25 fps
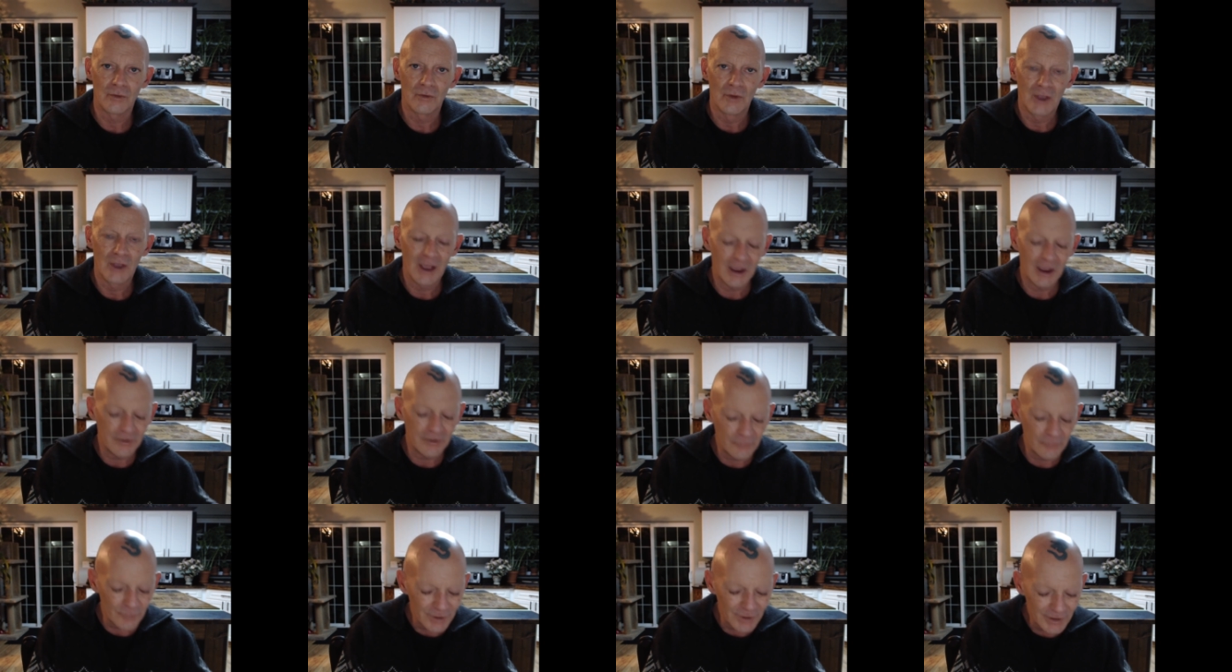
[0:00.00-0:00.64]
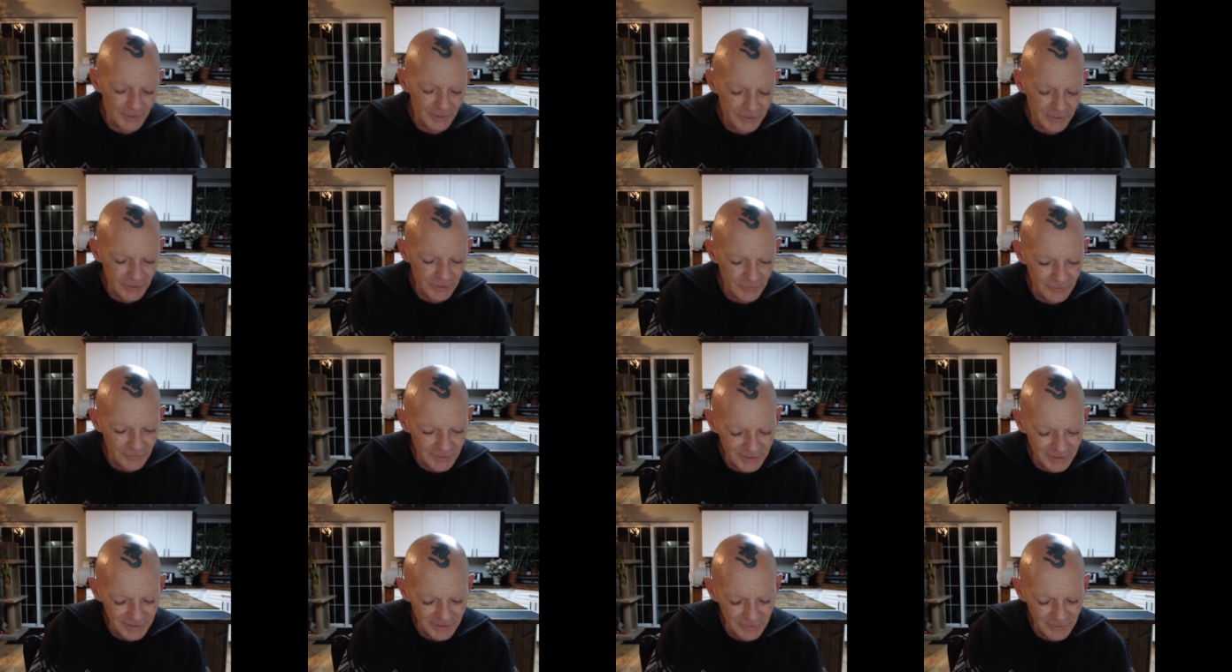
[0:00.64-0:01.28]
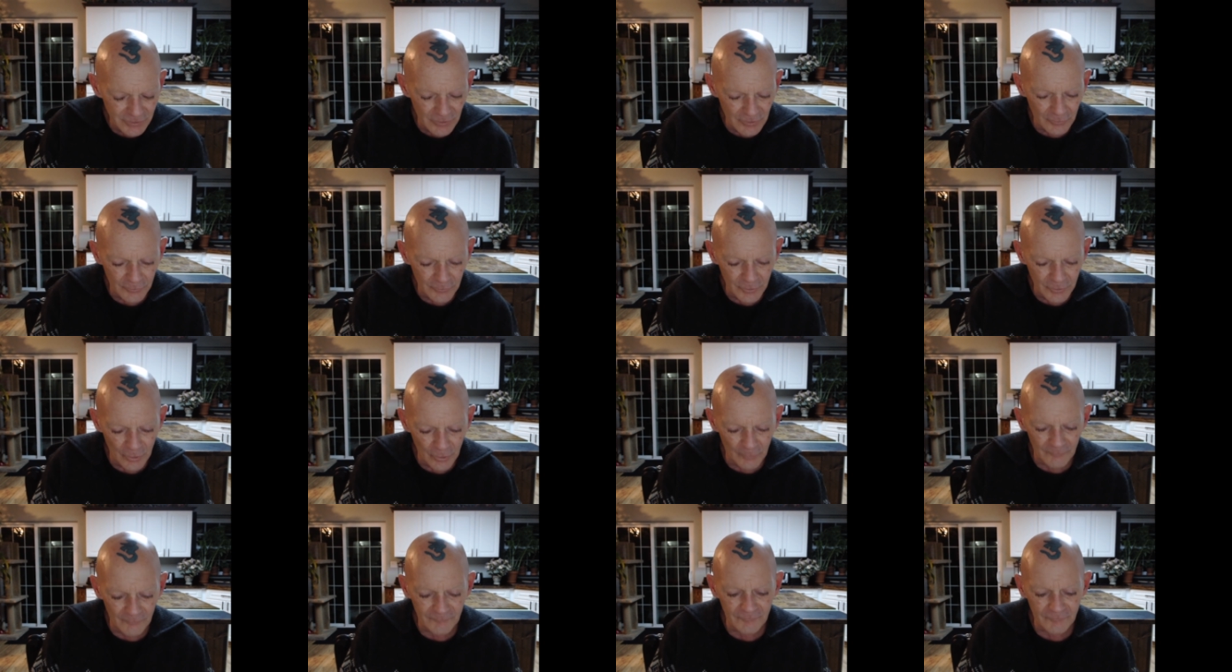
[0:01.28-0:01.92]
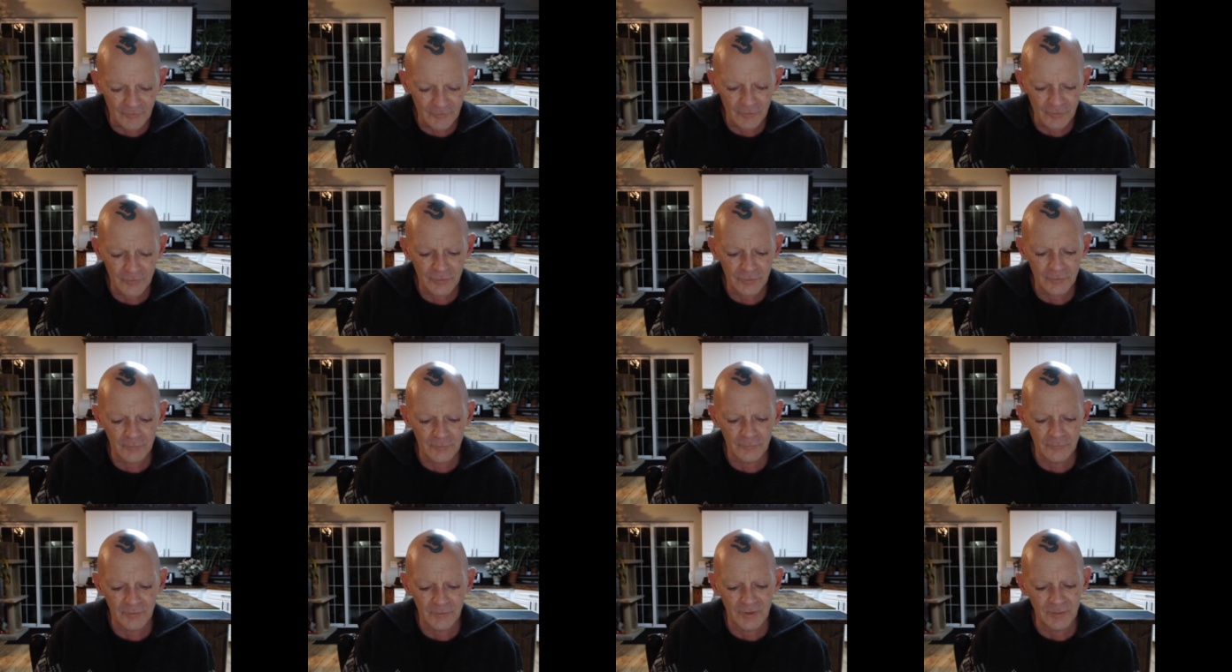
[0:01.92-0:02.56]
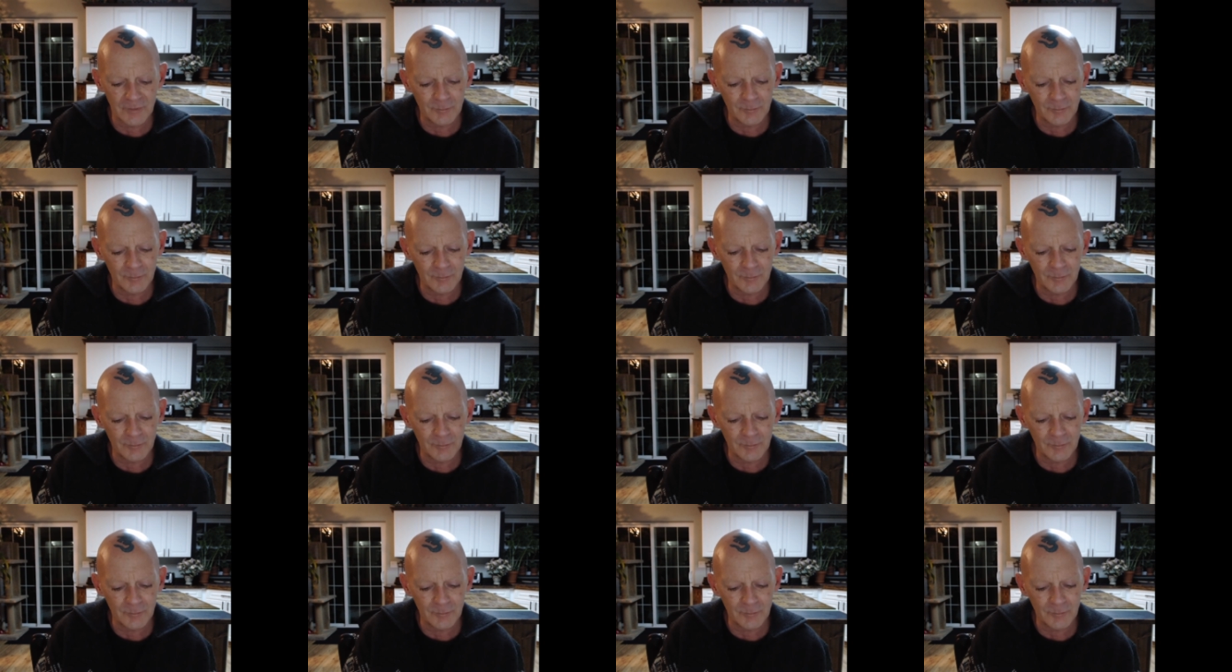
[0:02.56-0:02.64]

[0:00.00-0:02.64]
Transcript: And really, you need go no further than